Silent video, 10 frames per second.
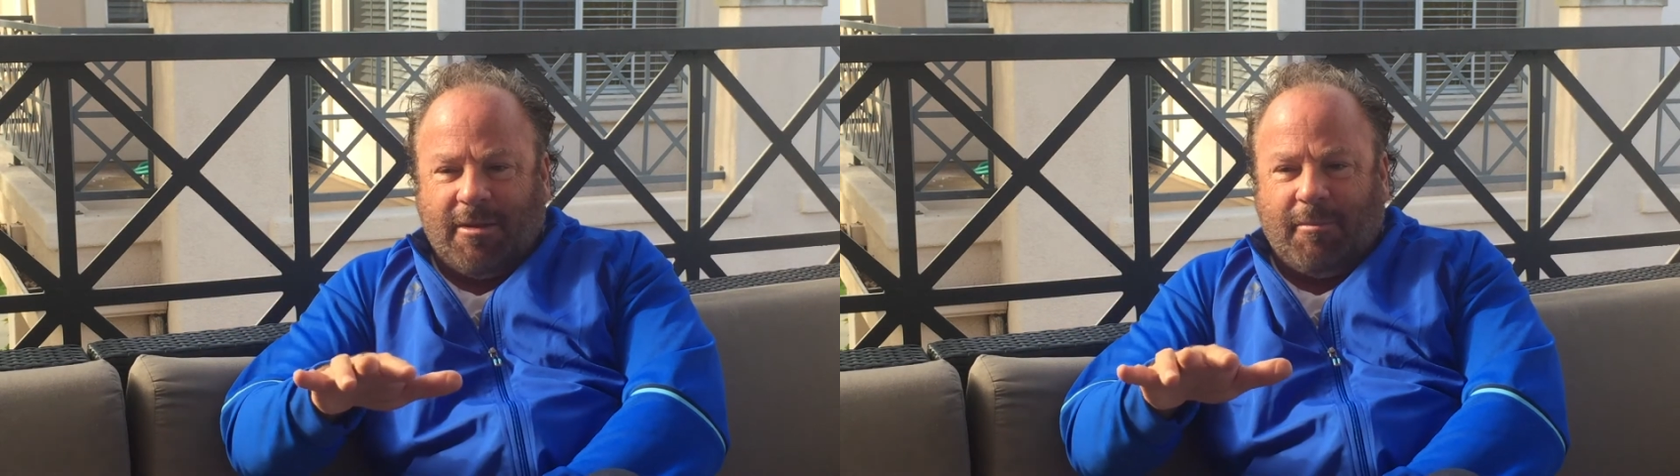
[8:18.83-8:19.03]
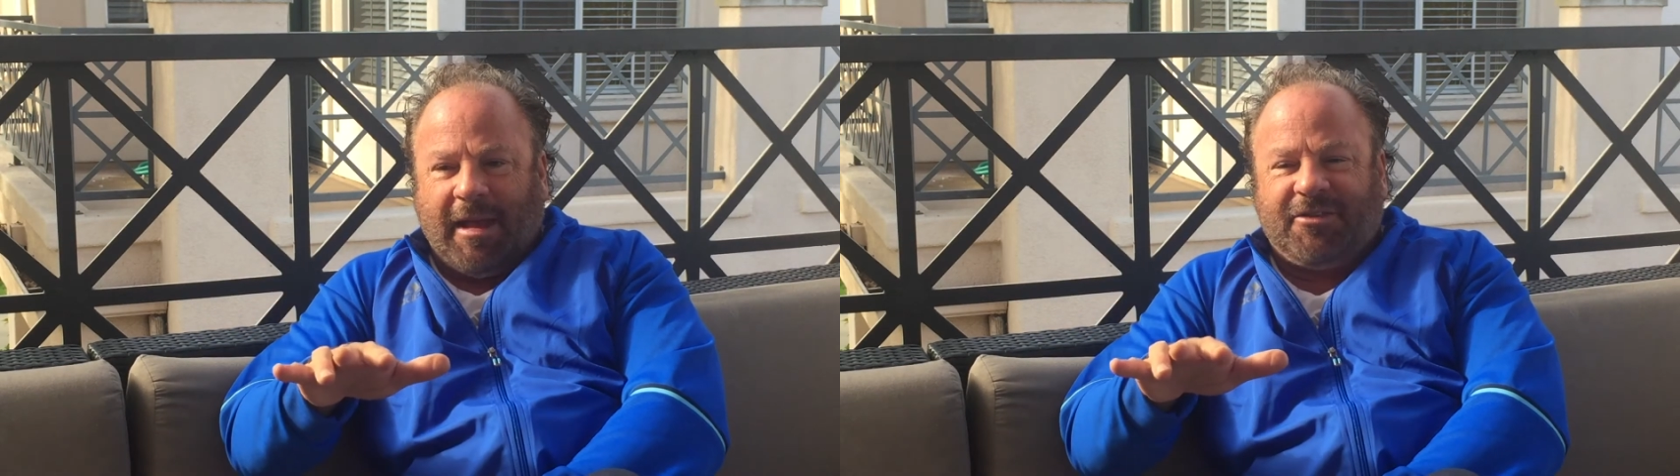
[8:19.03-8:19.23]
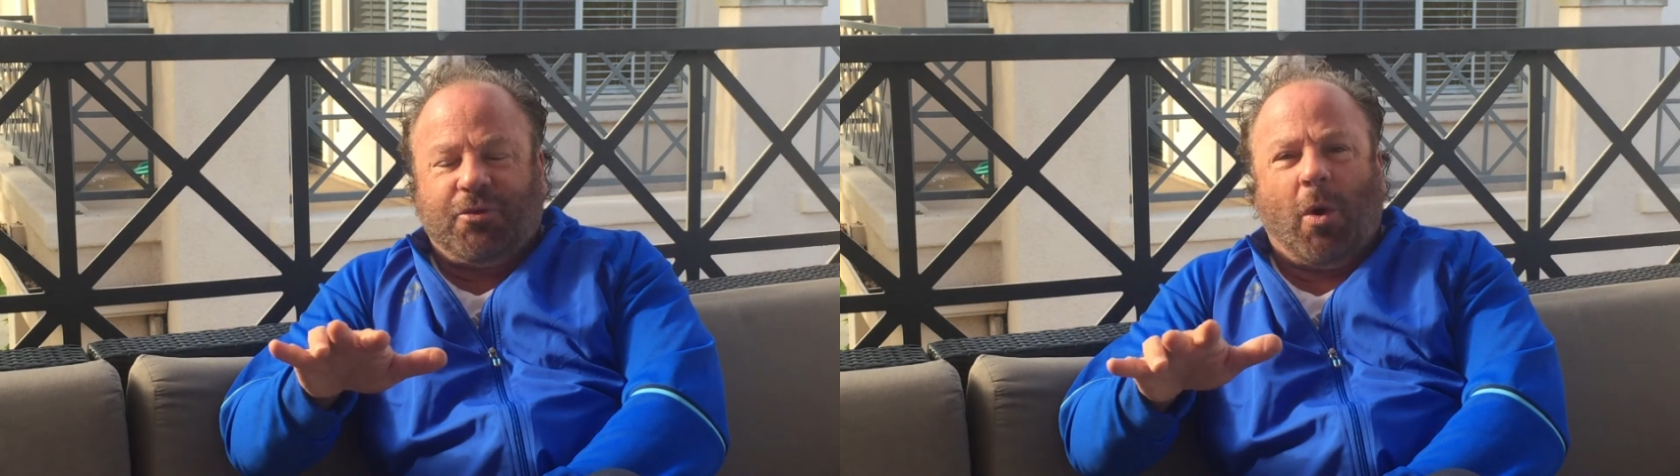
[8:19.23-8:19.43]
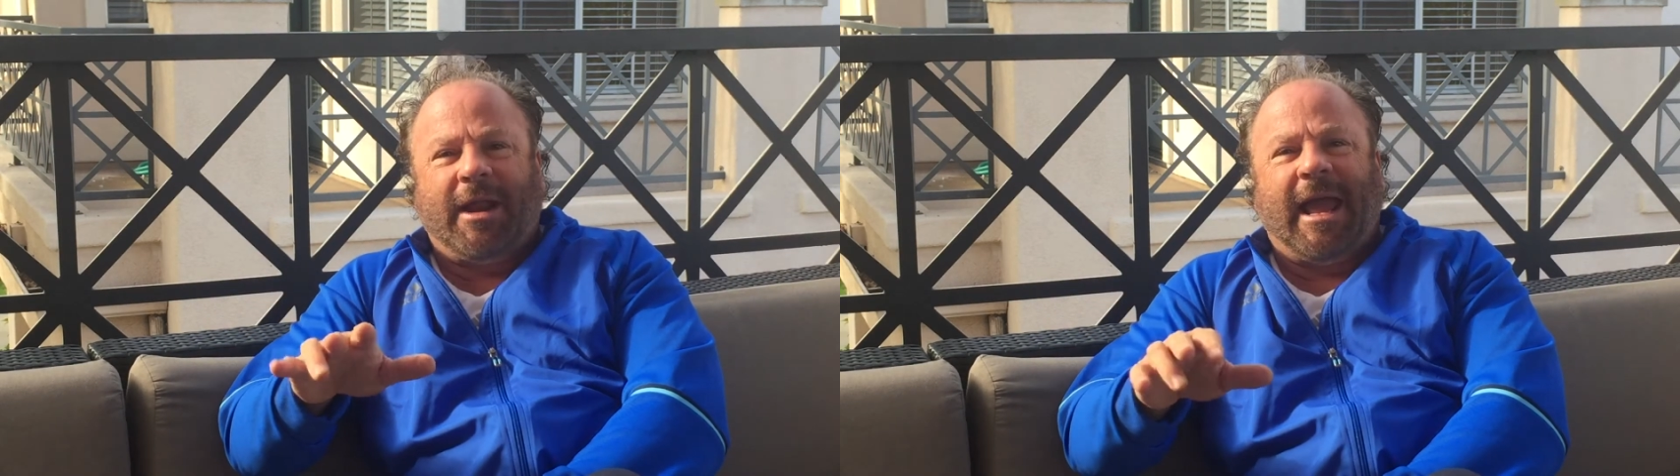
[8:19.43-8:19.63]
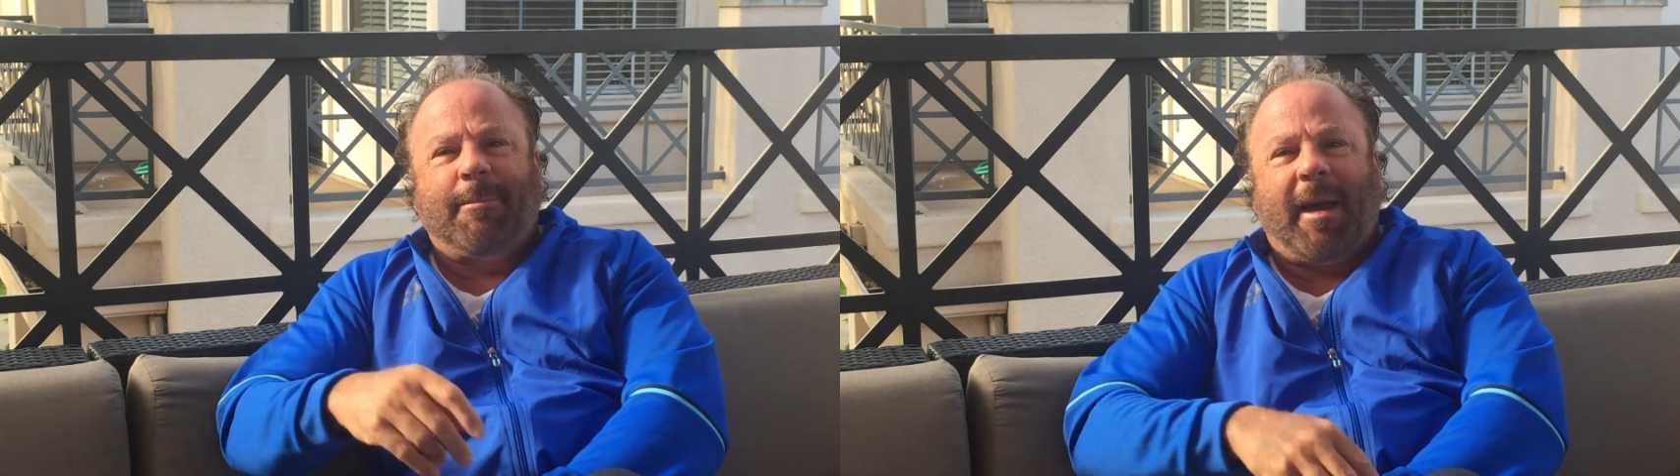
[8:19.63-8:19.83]
makes
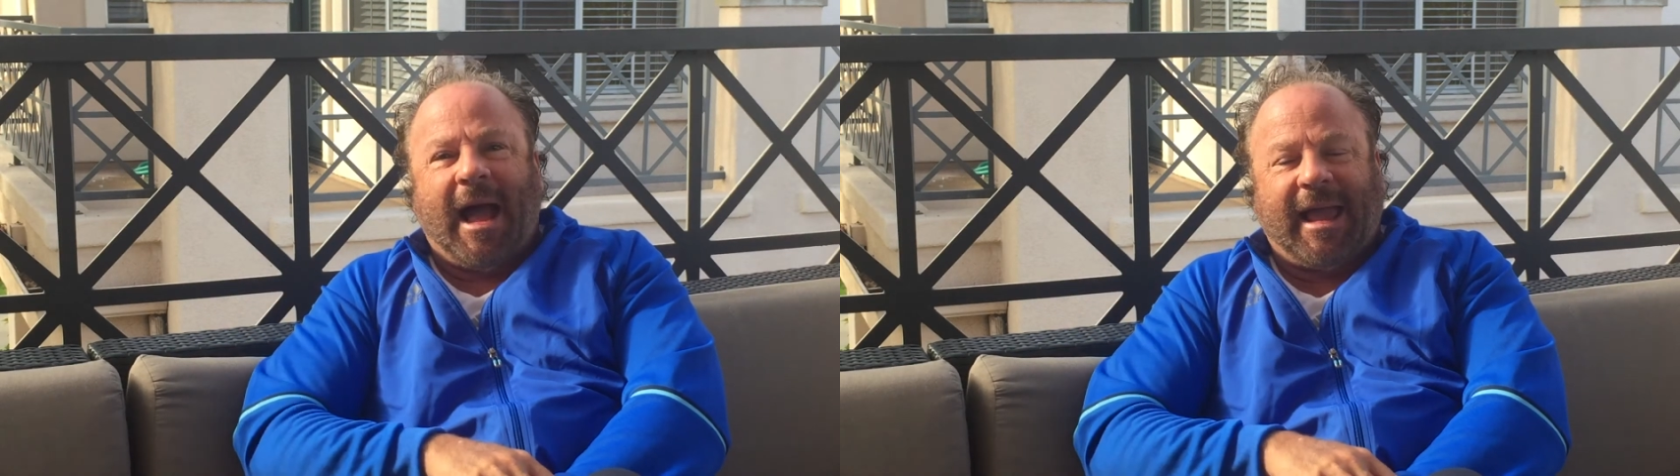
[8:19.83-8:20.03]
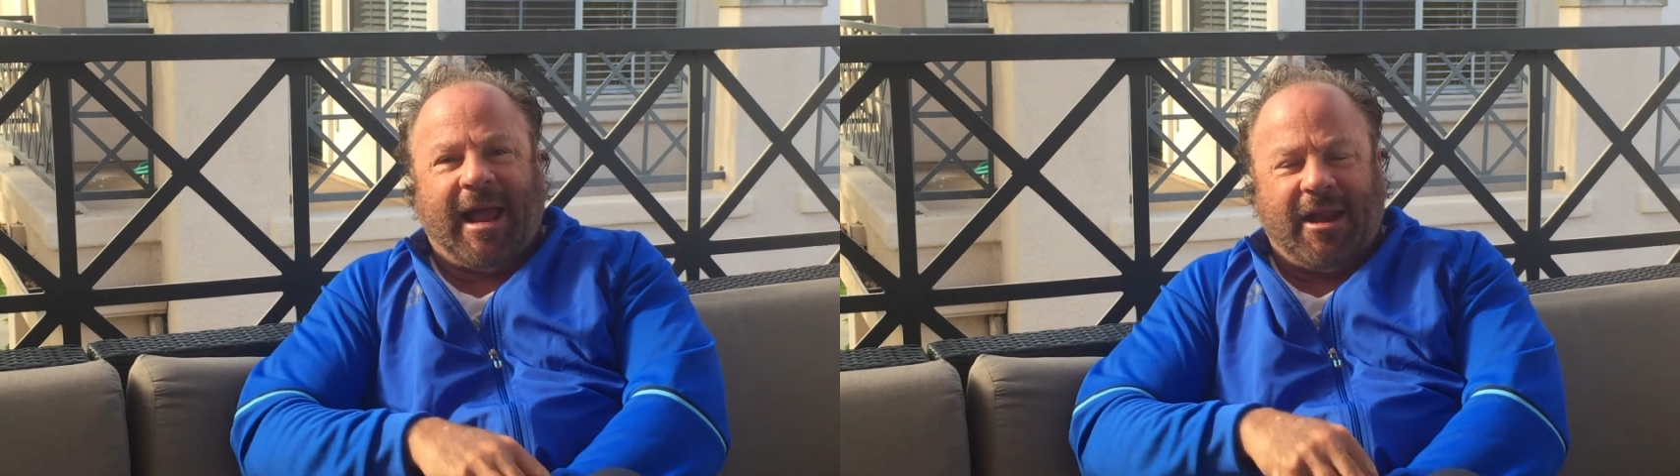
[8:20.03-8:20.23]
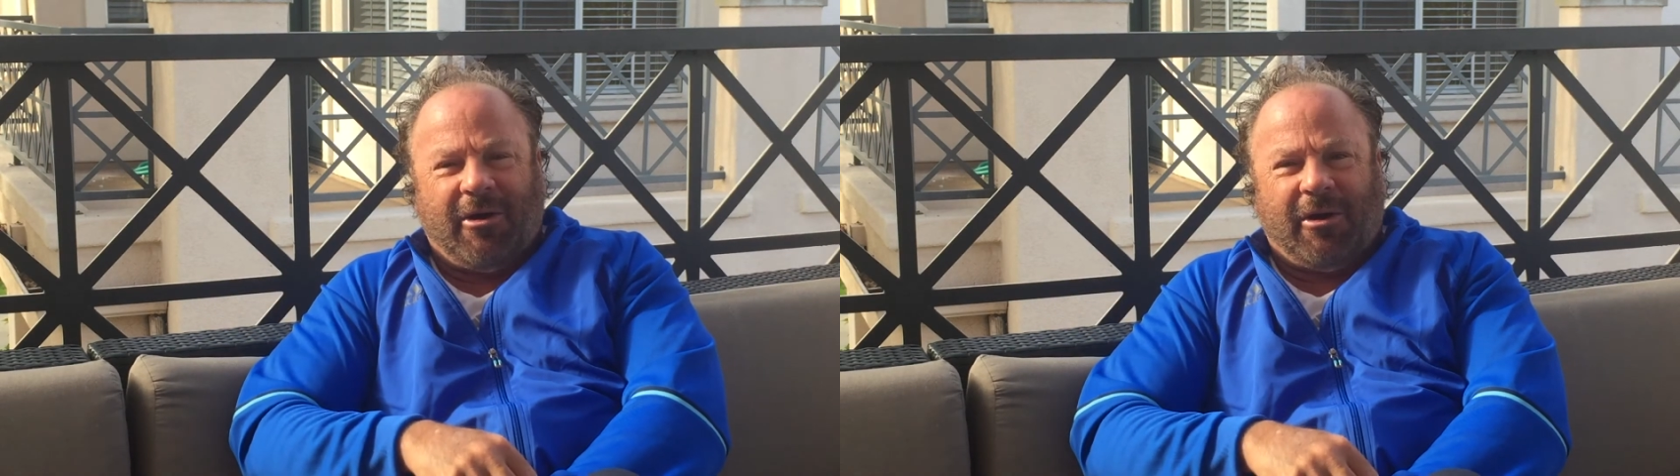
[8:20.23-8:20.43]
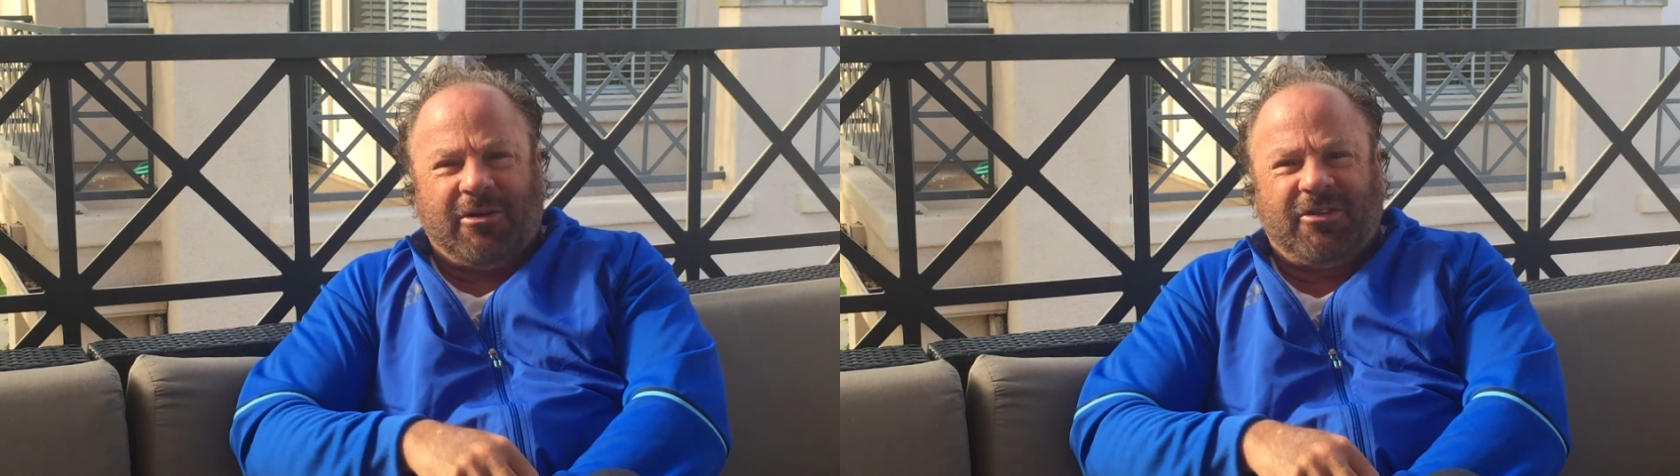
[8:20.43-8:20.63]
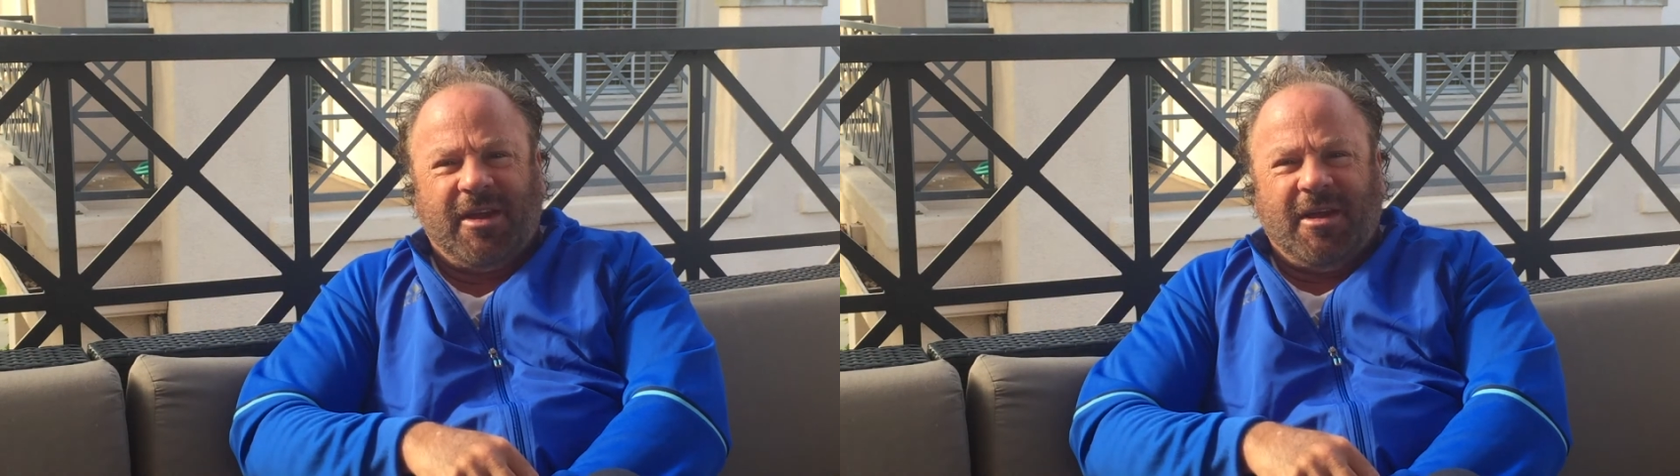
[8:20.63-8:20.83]
28 backhand
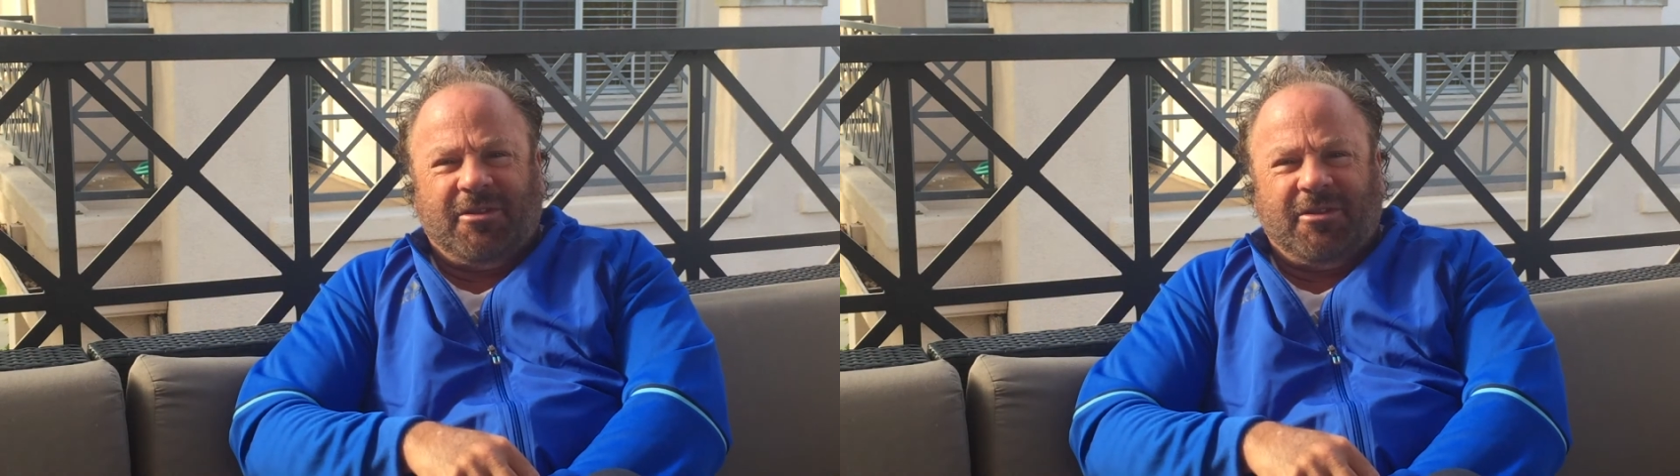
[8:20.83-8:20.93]
errors.